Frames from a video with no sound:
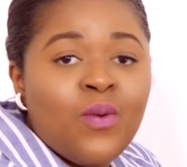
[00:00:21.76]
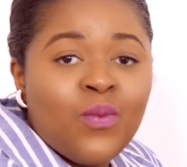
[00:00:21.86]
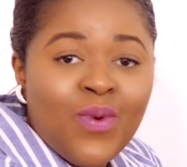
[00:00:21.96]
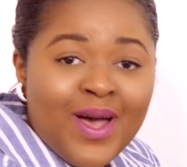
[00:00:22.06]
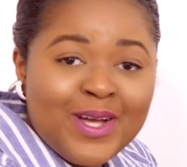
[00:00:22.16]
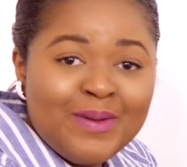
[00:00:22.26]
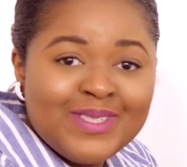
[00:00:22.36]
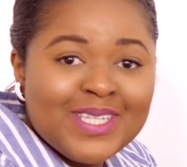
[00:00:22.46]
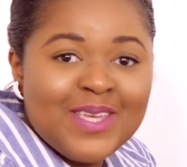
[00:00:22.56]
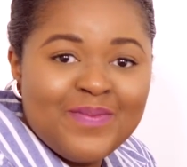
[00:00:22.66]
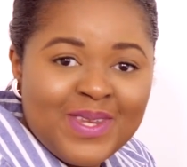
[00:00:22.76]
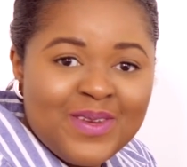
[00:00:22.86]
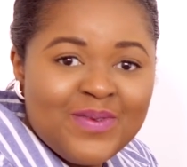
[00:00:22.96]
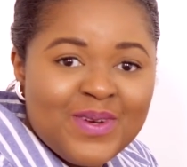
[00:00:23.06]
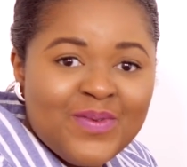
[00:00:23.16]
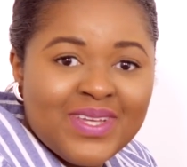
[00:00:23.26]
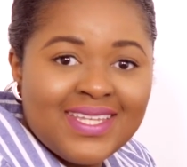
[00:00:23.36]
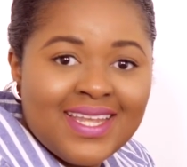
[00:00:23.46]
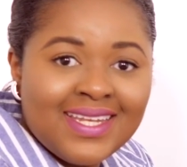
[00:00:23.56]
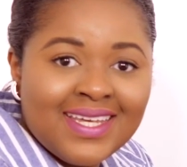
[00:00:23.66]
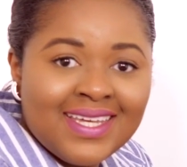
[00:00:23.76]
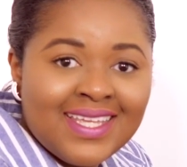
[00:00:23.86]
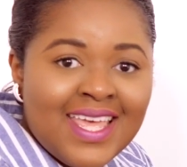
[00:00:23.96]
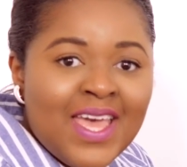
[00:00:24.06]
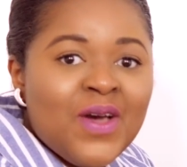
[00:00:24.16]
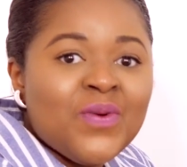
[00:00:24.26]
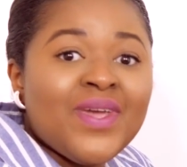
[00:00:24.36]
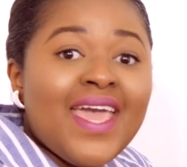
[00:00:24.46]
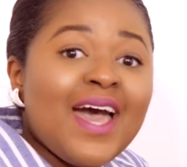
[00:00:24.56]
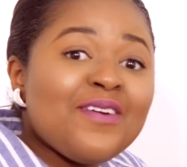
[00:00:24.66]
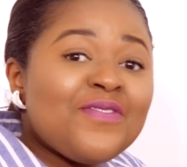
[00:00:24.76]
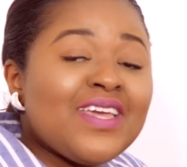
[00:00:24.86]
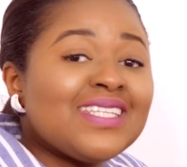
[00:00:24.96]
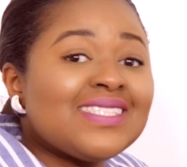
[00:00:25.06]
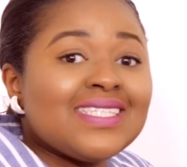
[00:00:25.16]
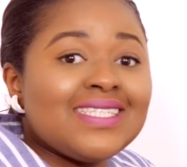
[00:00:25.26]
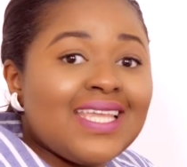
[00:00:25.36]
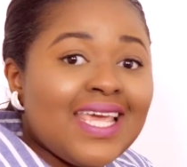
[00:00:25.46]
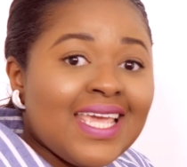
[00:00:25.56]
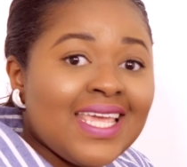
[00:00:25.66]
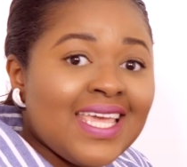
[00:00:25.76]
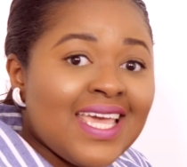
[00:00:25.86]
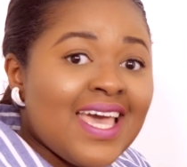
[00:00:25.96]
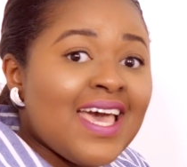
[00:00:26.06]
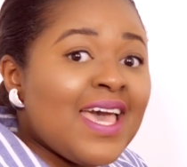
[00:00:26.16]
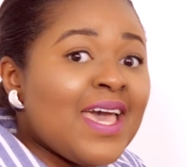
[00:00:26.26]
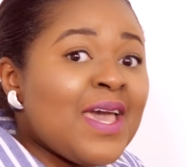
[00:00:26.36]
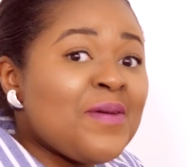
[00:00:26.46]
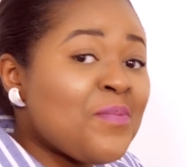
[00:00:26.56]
Welcome to Keeping It Real with Nana. We have here today a